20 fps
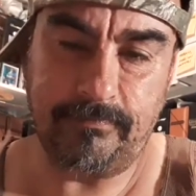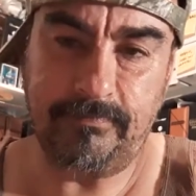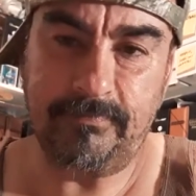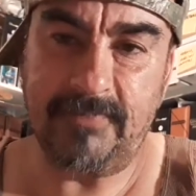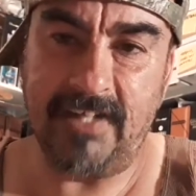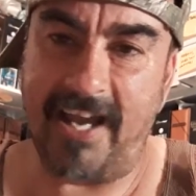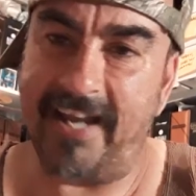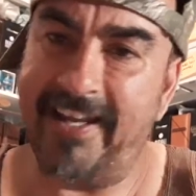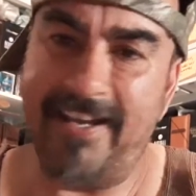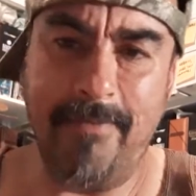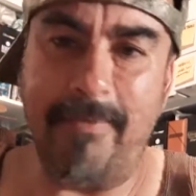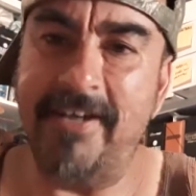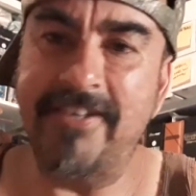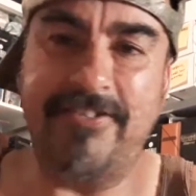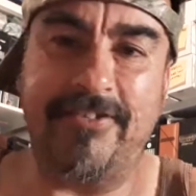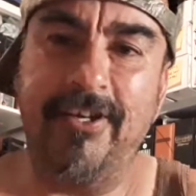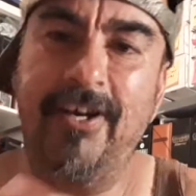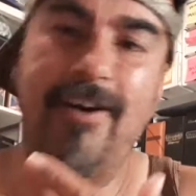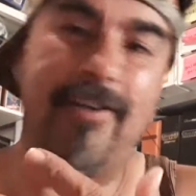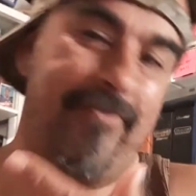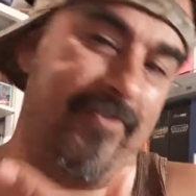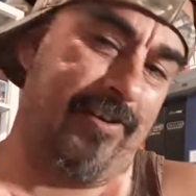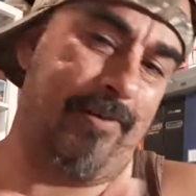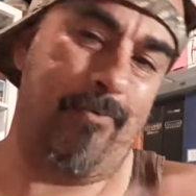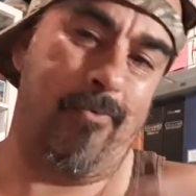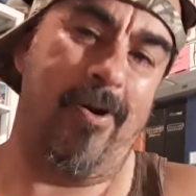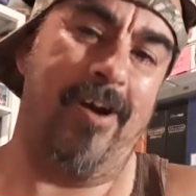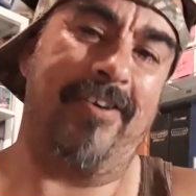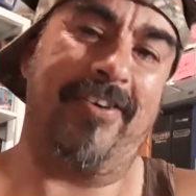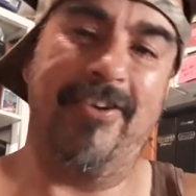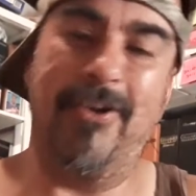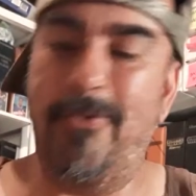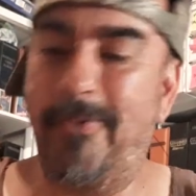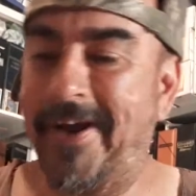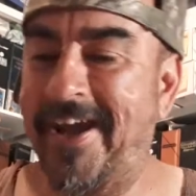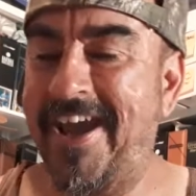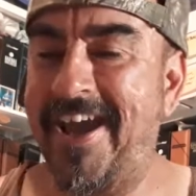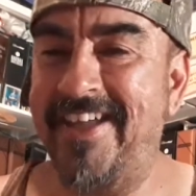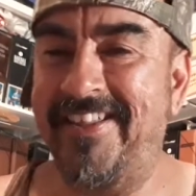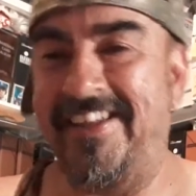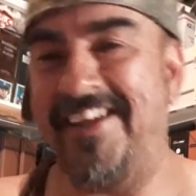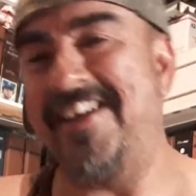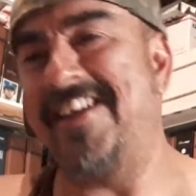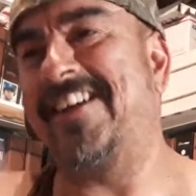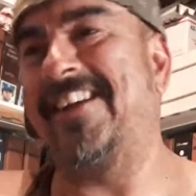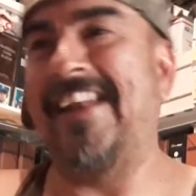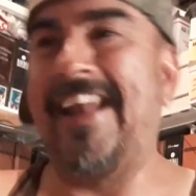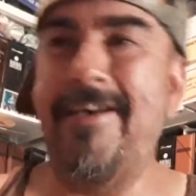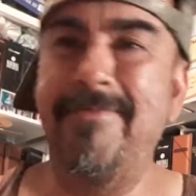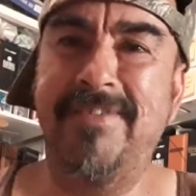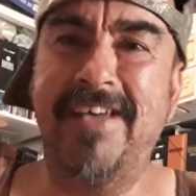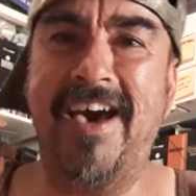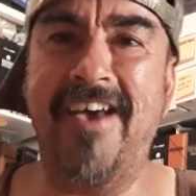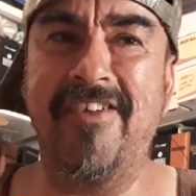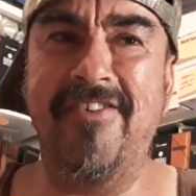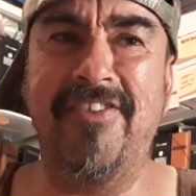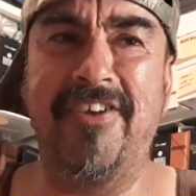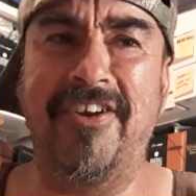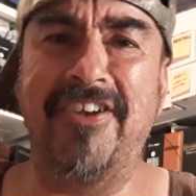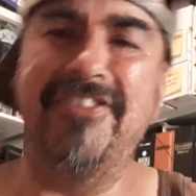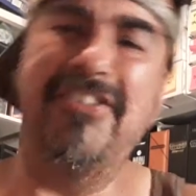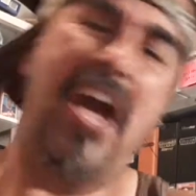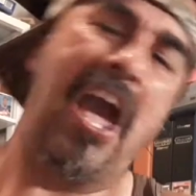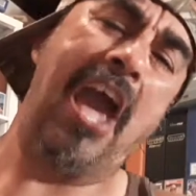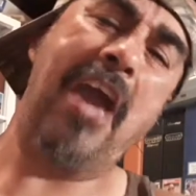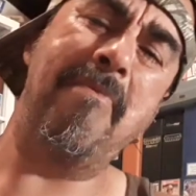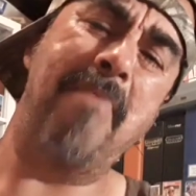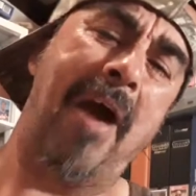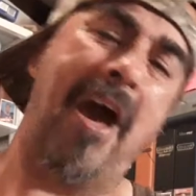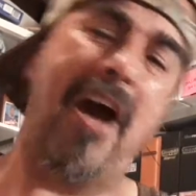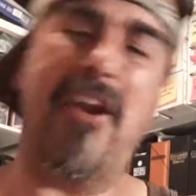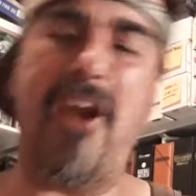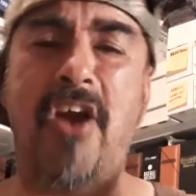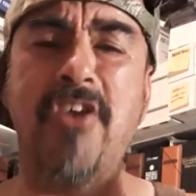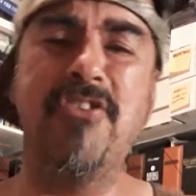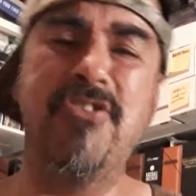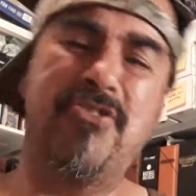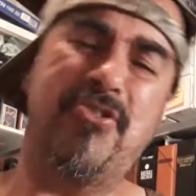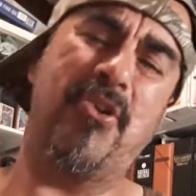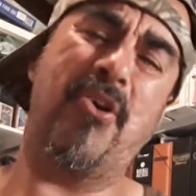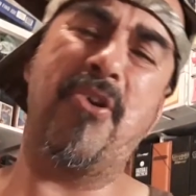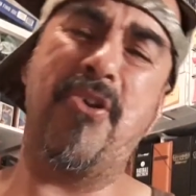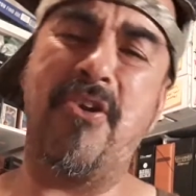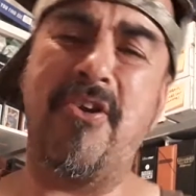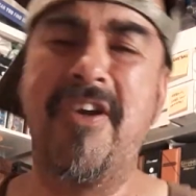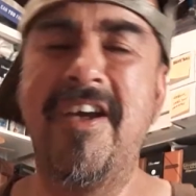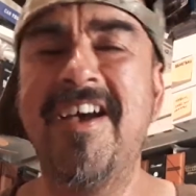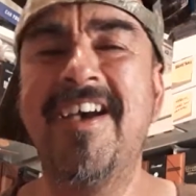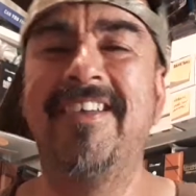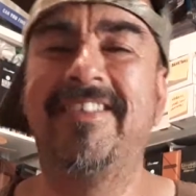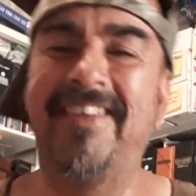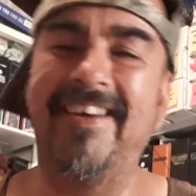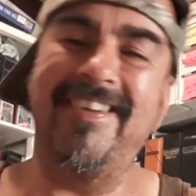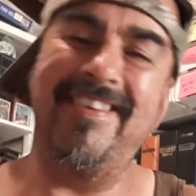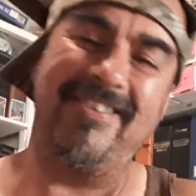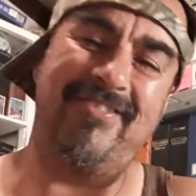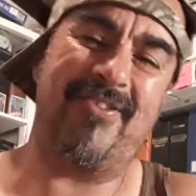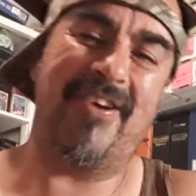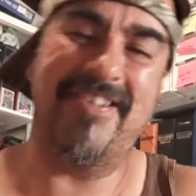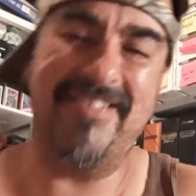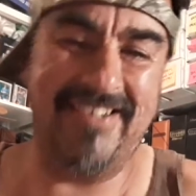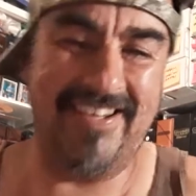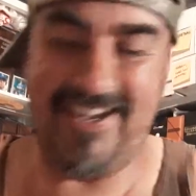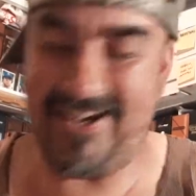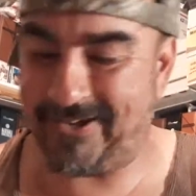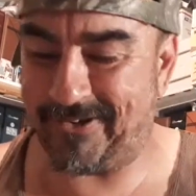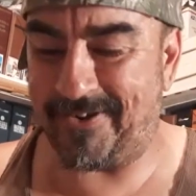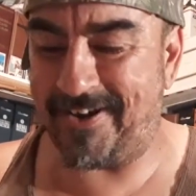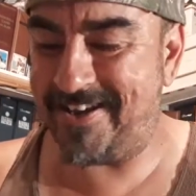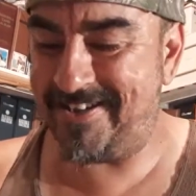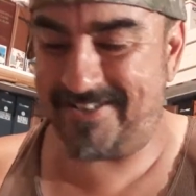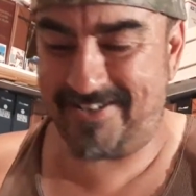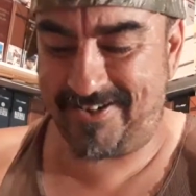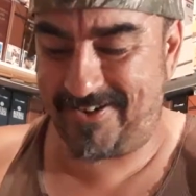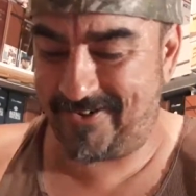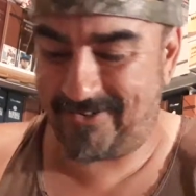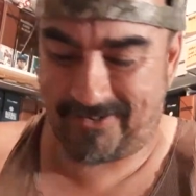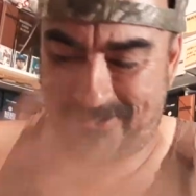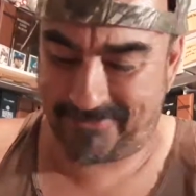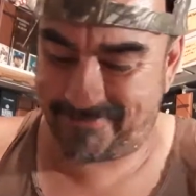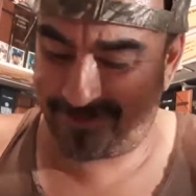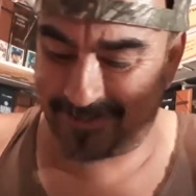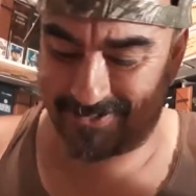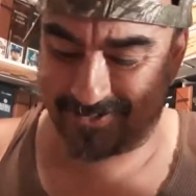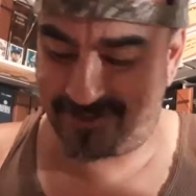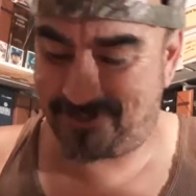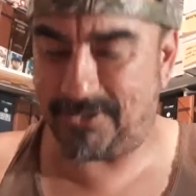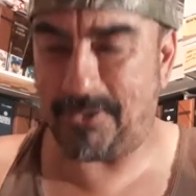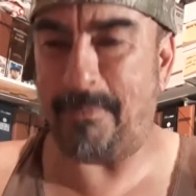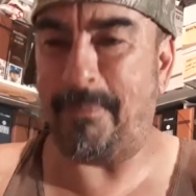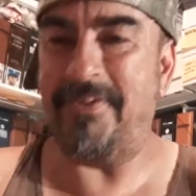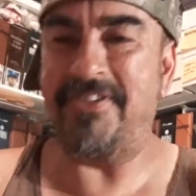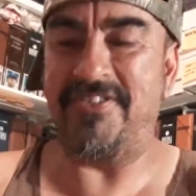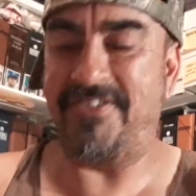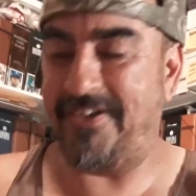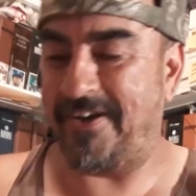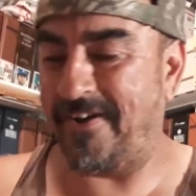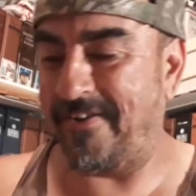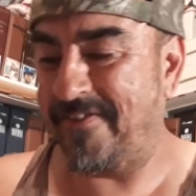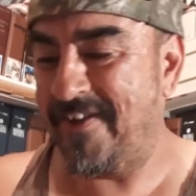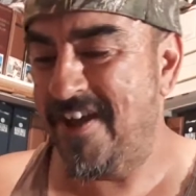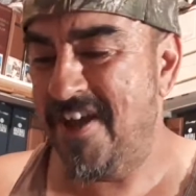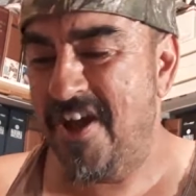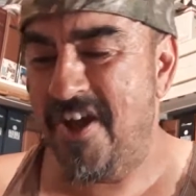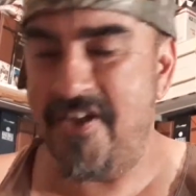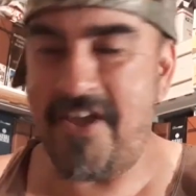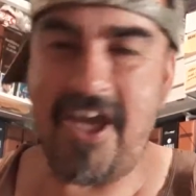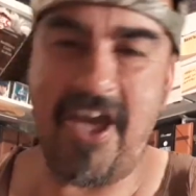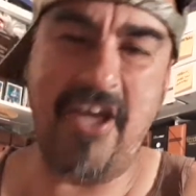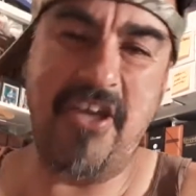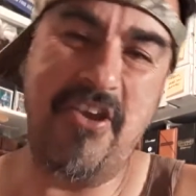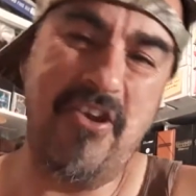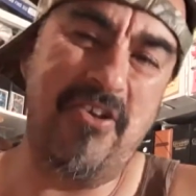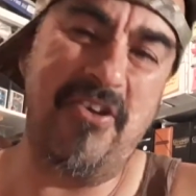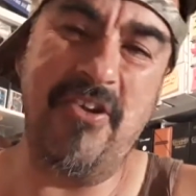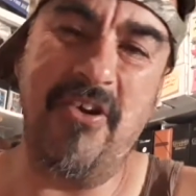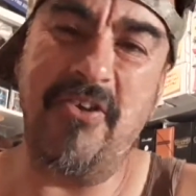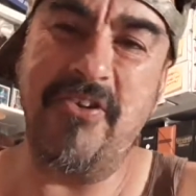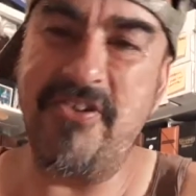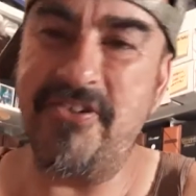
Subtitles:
I get my stuff and I'm walking away, and then he climbs out of there. He's, hey man, are you sure you? Then he tries to get crazy, just stupid stuff. Yeah, you're